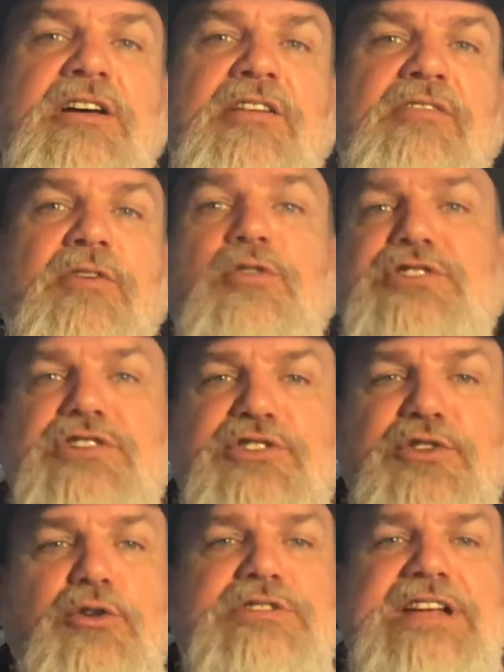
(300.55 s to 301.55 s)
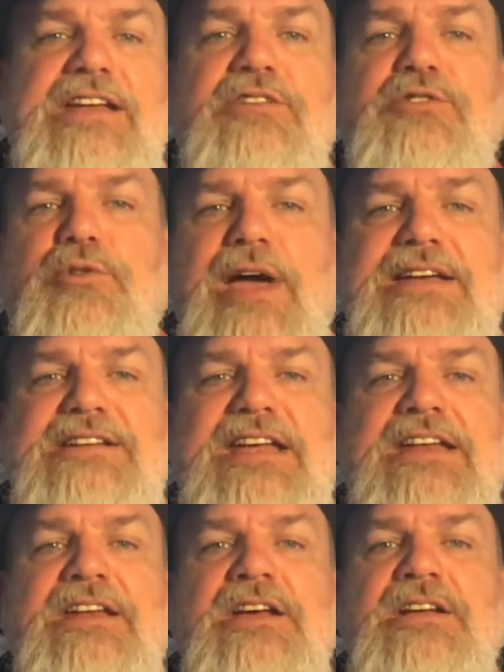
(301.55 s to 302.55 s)
verses 13 through
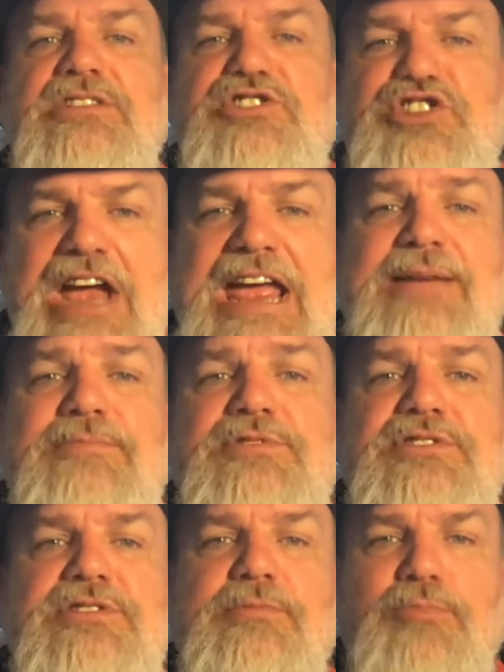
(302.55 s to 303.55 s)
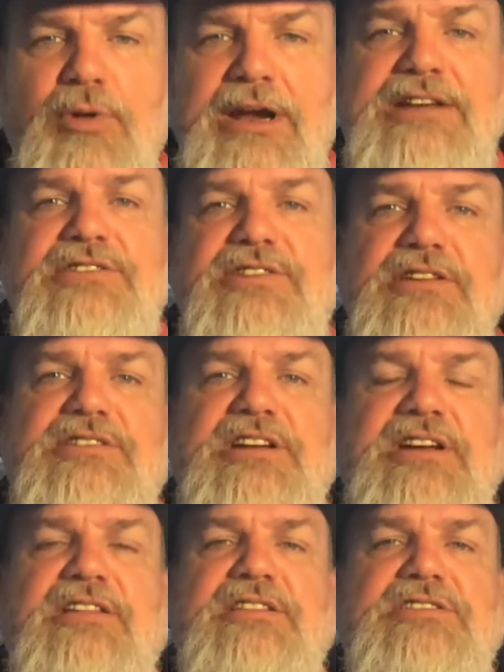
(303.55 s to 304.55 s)
18, James brings us
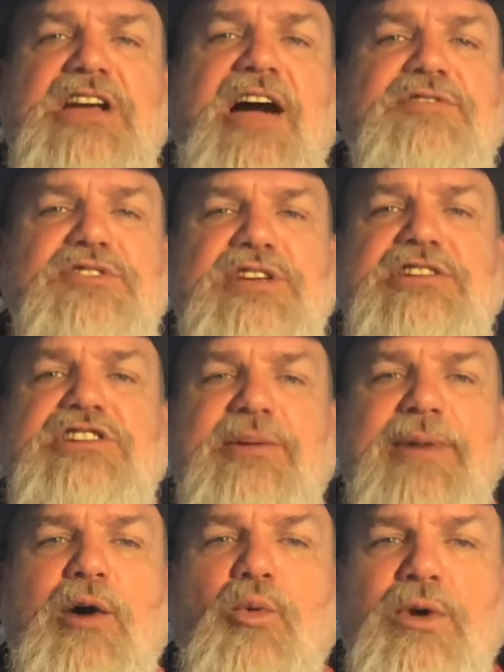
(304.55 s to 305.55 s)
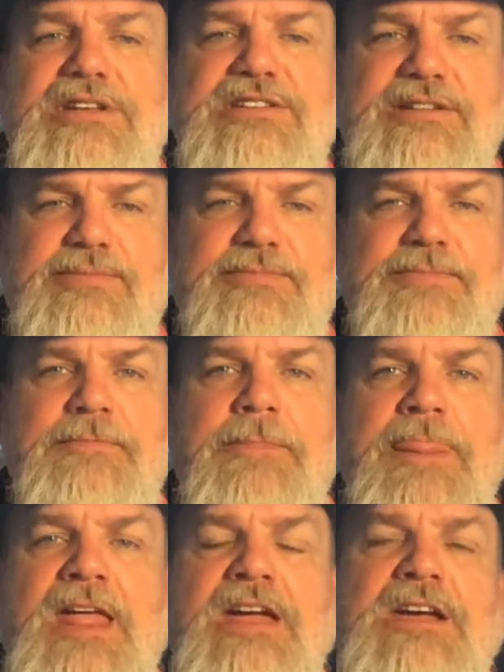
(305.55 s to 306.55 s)
into this conversation about wisdom.
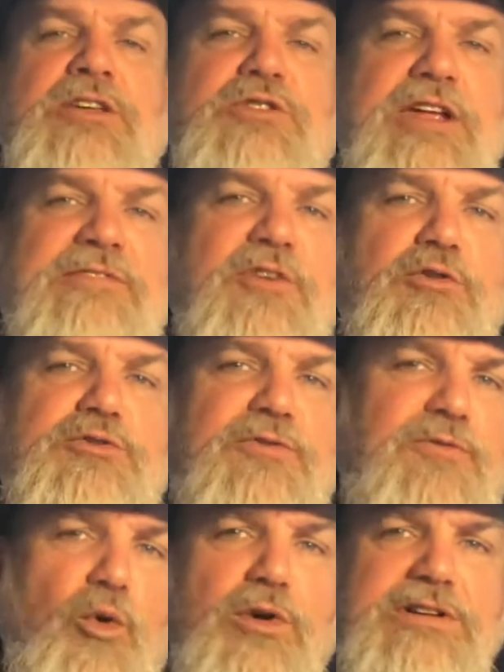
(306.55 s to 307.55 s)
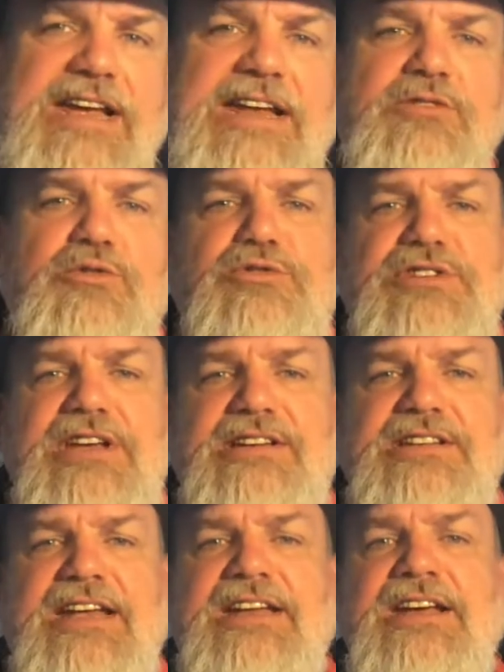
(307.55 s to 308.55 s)
in verse 14 through
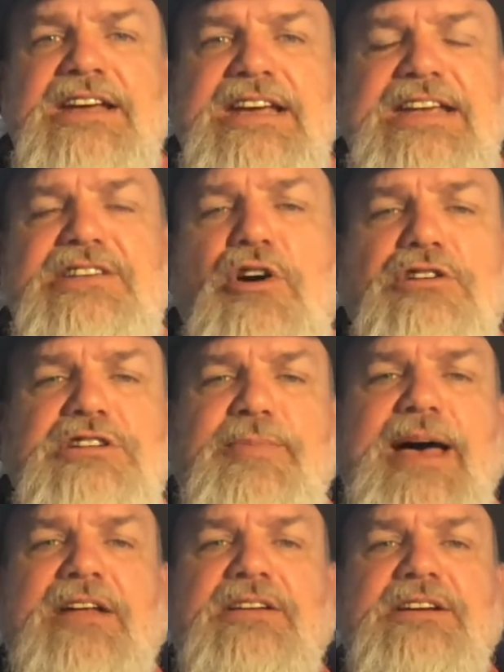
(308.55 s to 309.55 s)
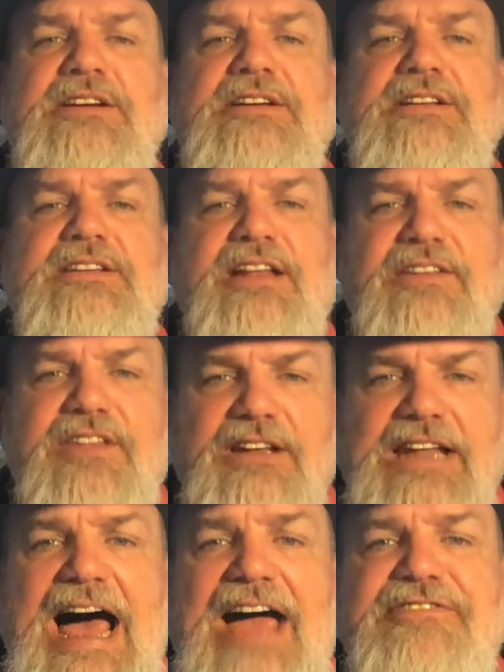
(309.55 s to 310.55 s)
16, he talks about the
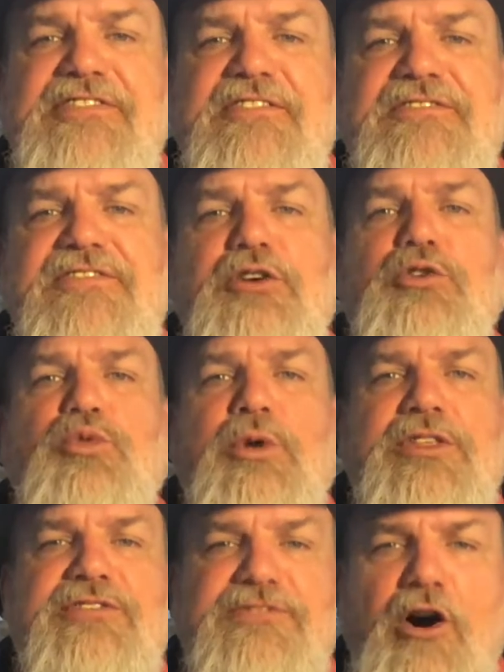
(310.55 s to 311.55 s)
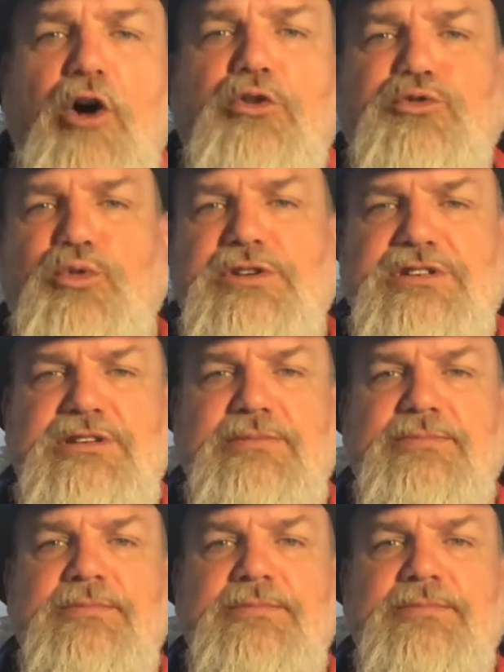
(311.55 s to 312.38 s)
life filled with false wisdom,